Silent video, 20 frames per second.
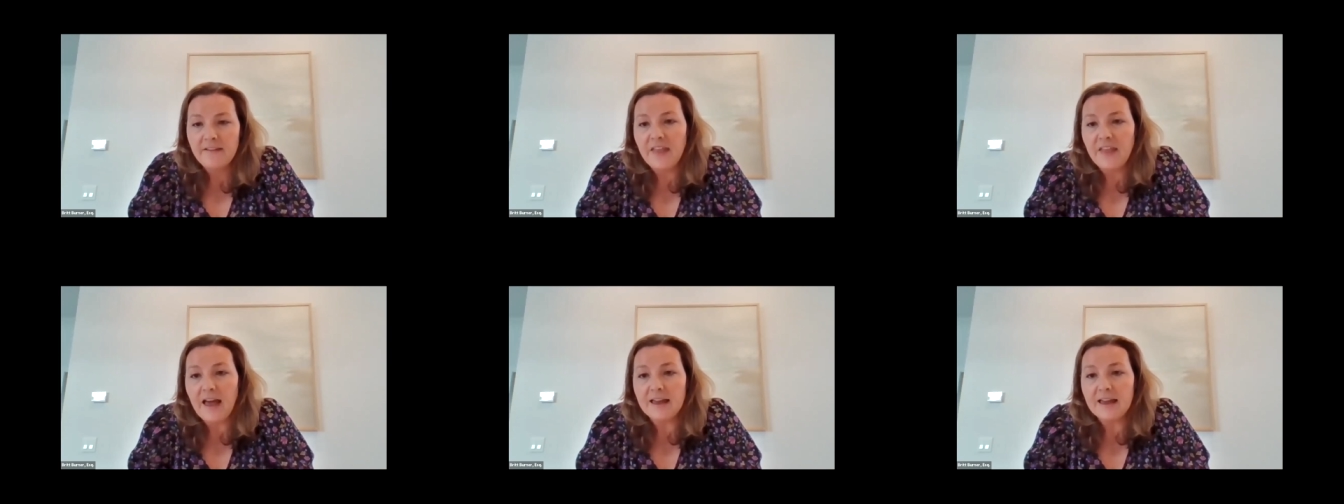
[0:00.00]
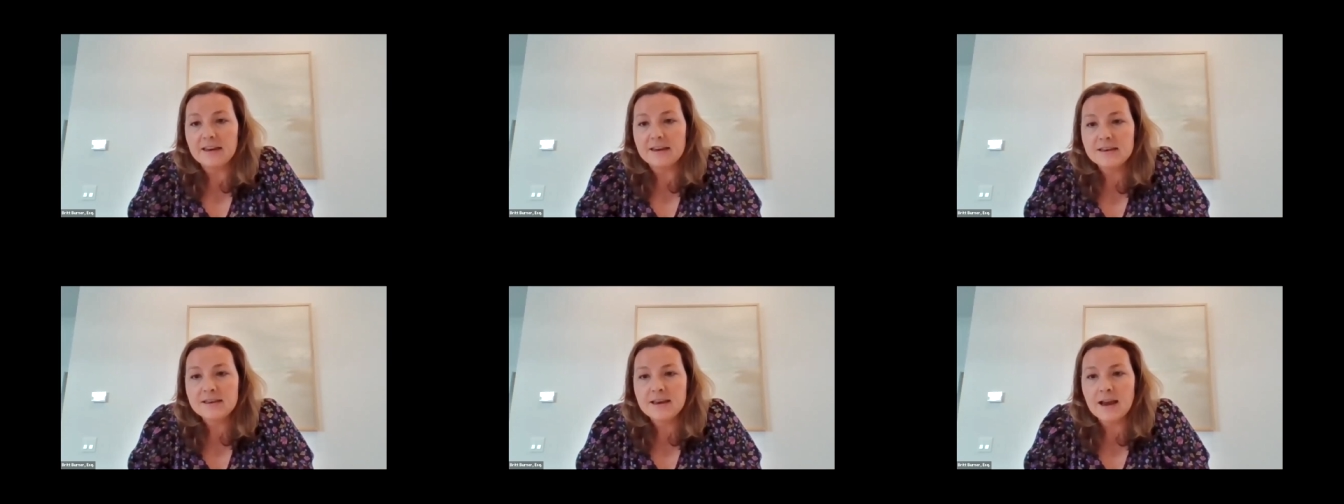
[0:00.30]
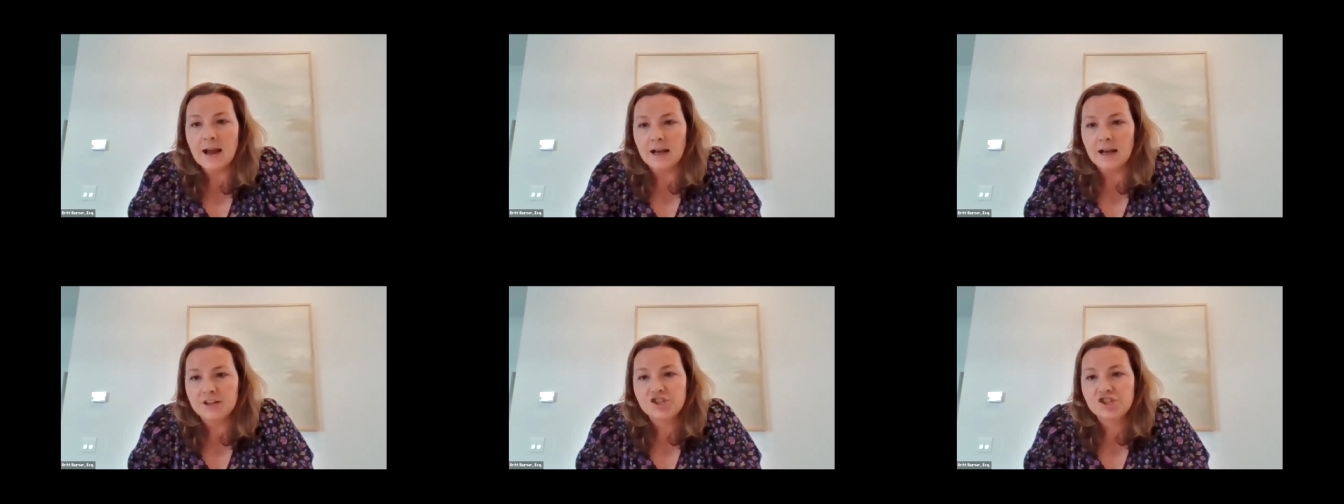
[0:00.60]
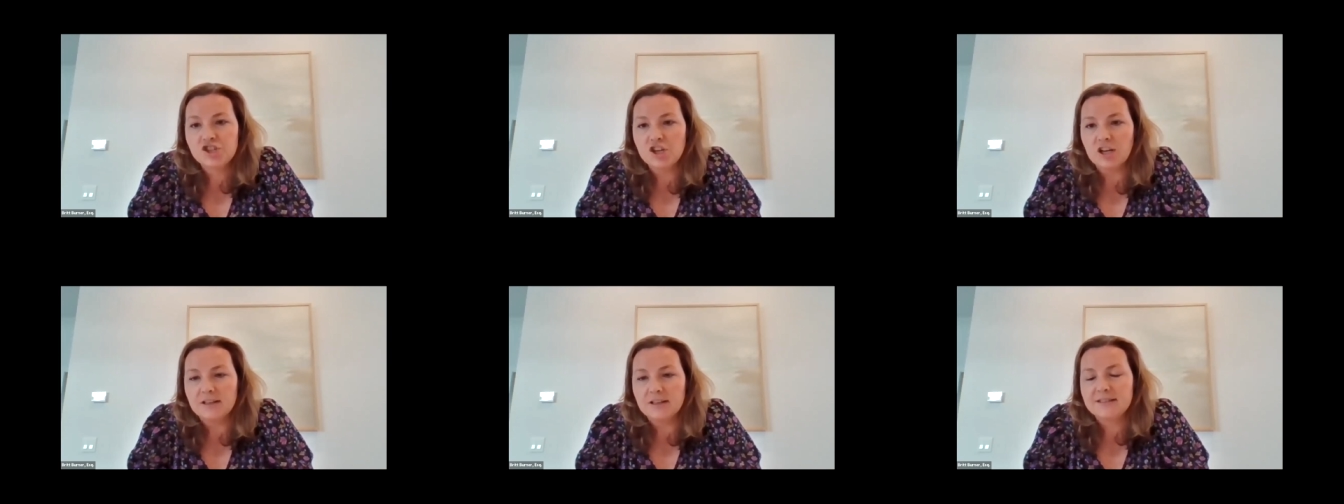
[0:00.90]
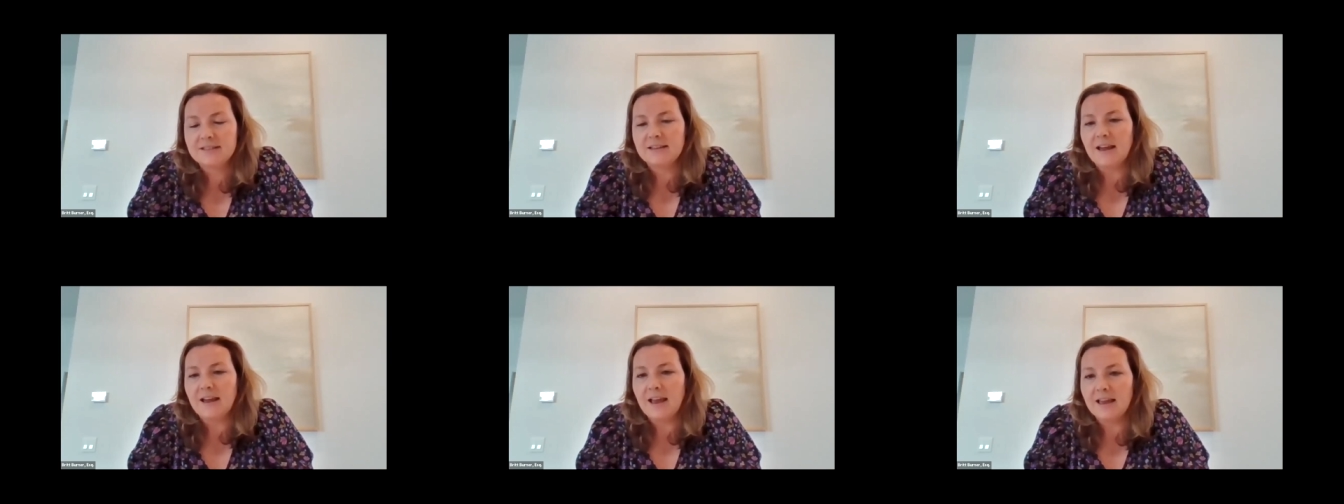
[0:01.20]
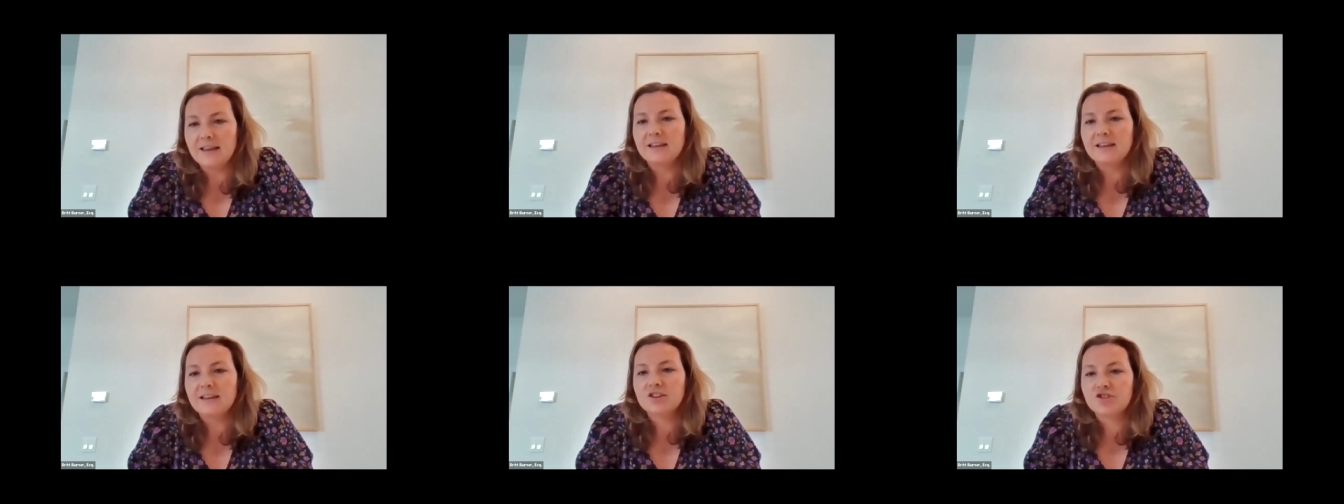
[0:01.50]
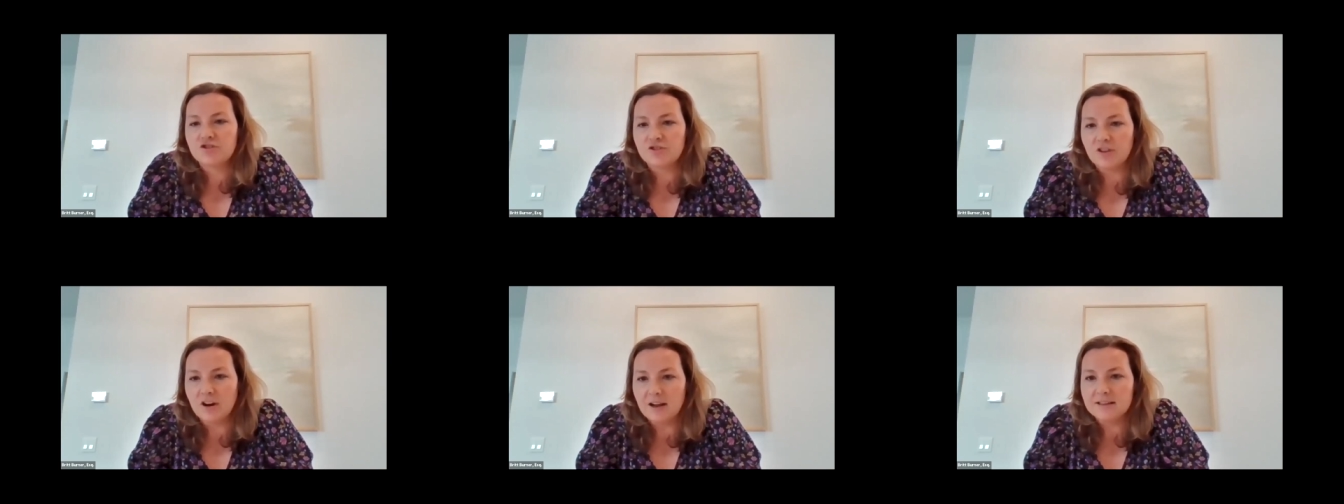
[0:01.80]
that not just any
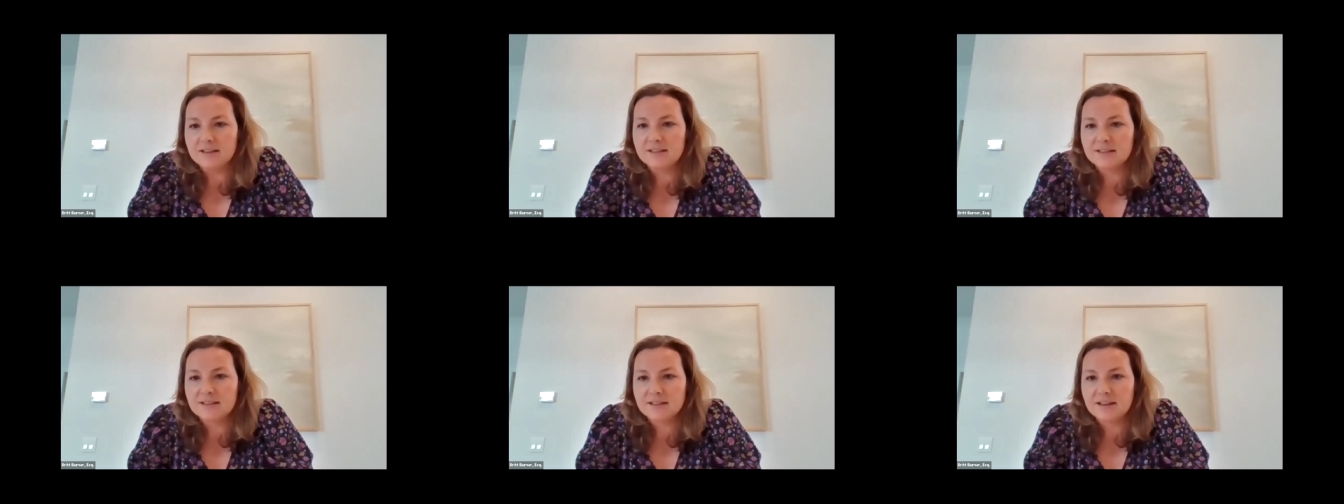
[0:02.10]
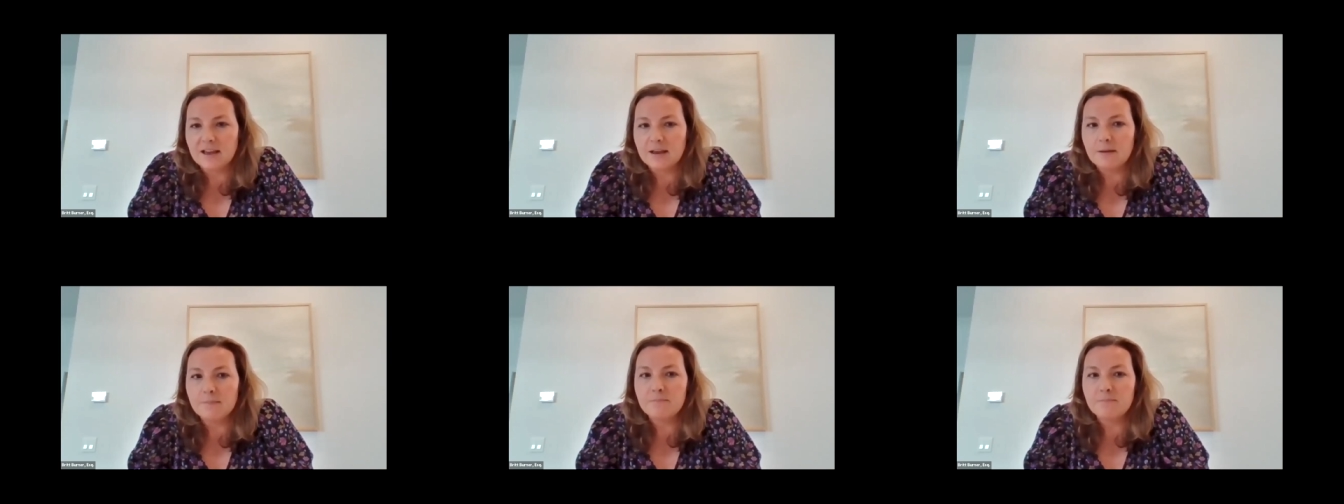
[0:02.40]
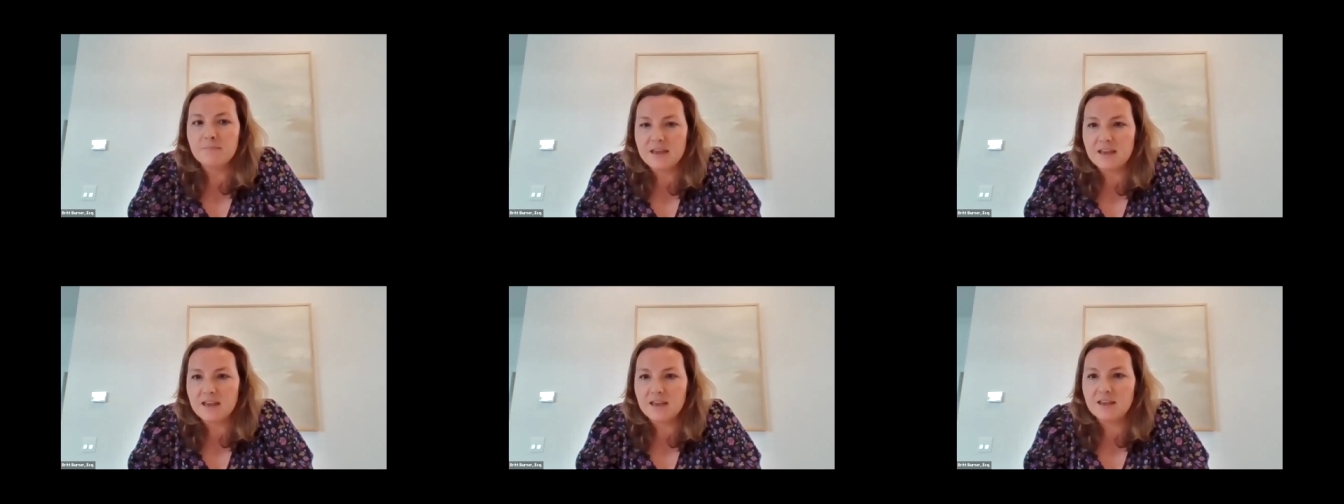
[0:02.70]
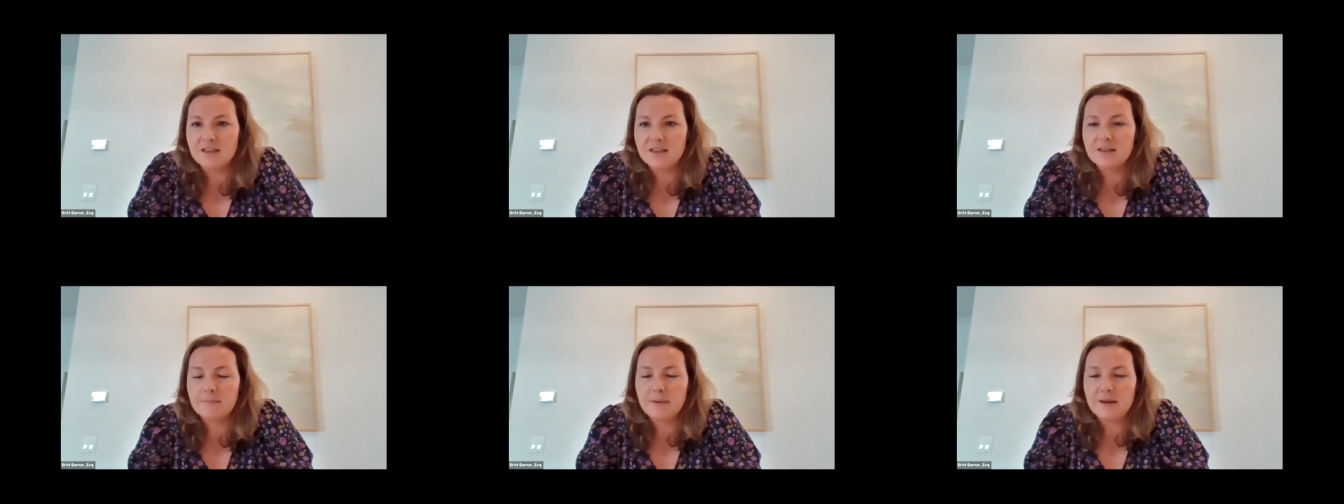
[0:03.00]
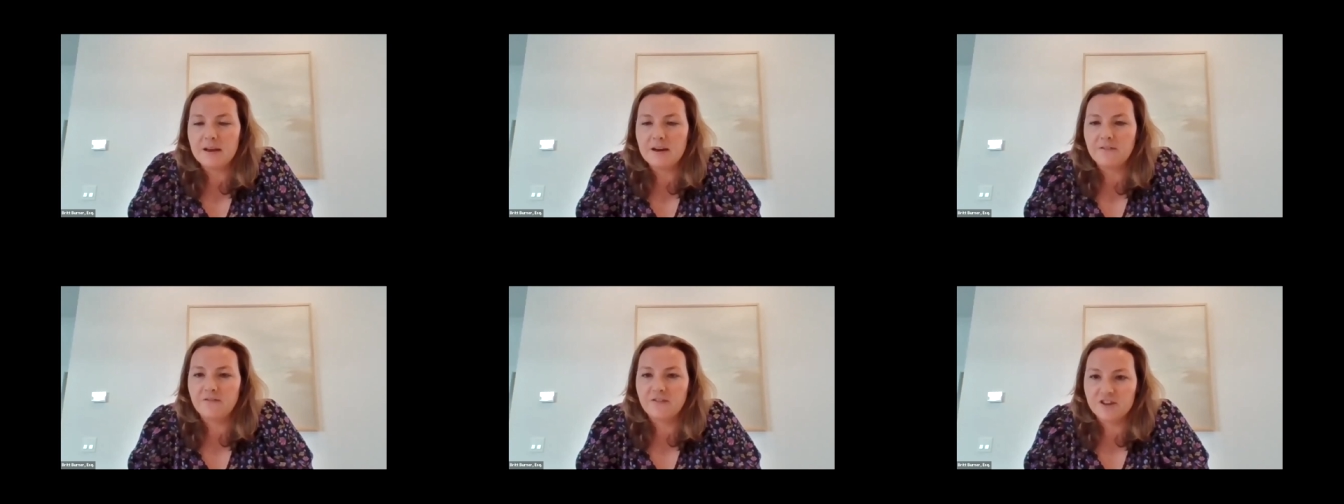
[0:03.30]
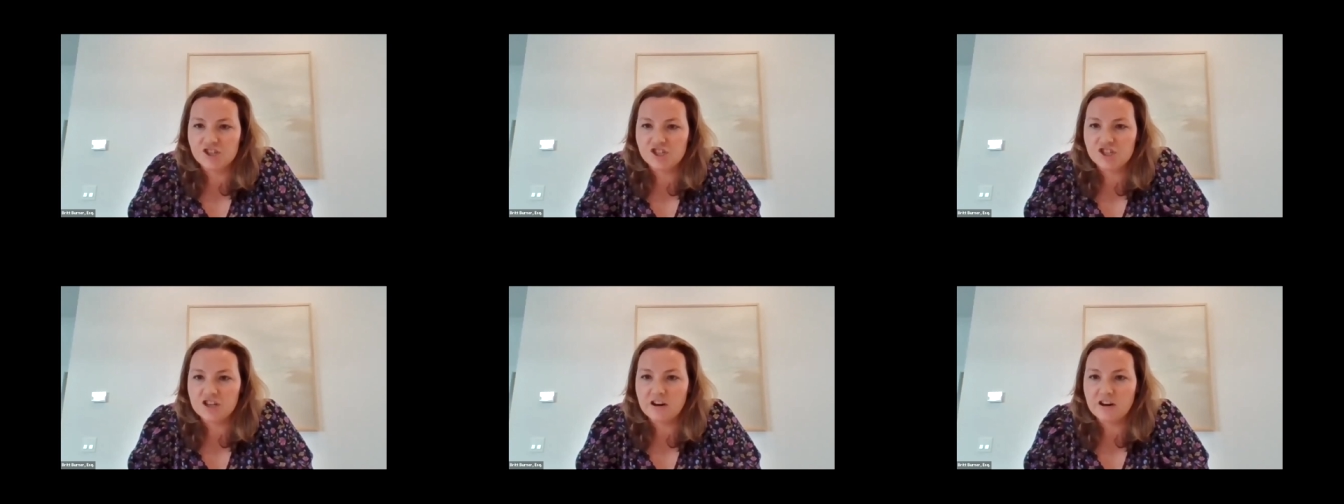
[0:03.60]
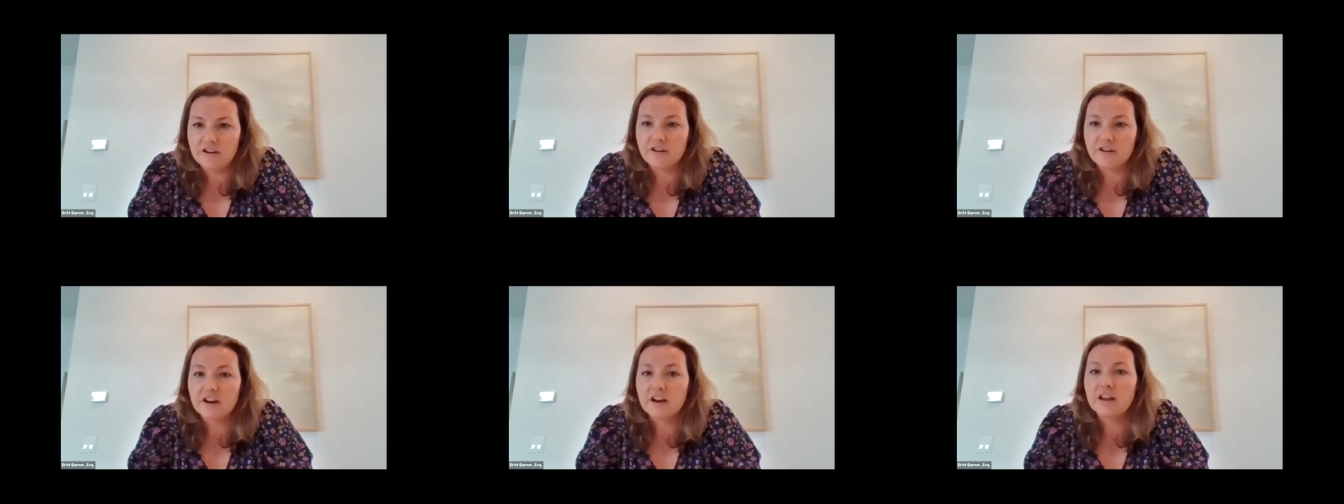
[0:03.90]
trust can be the
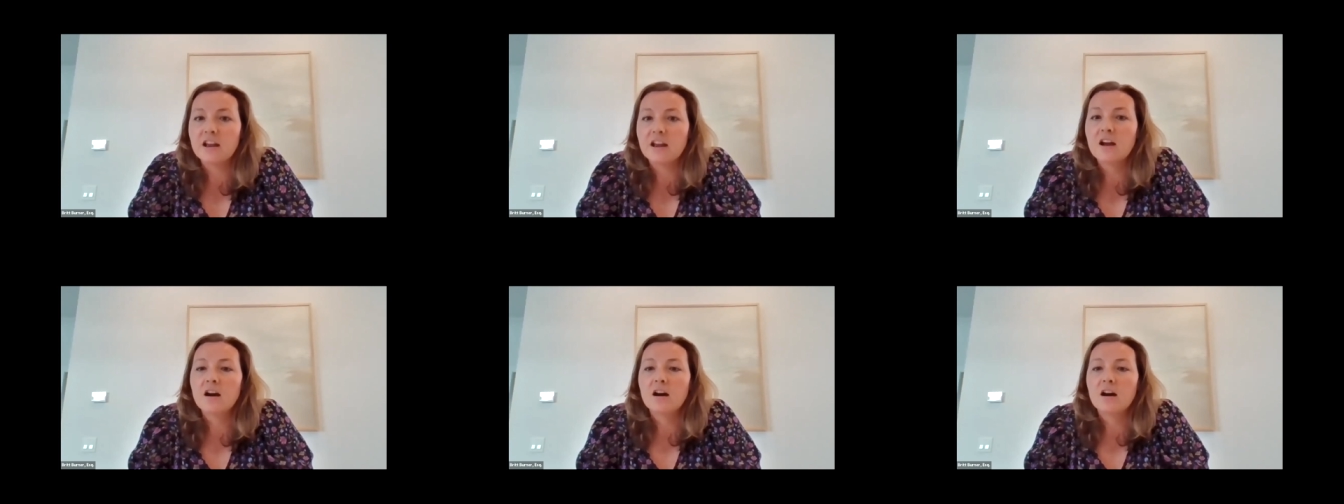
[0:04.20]
beneficiary